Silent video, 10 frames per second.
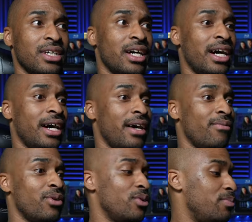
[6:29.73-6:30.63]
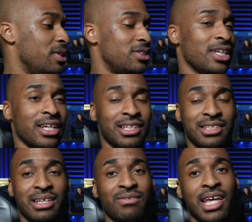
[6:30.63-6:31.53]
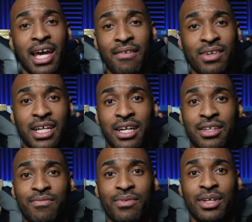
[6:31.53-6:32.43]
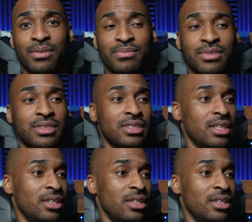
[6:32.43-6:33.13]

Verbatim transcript: I will be checking to see if they have any other films,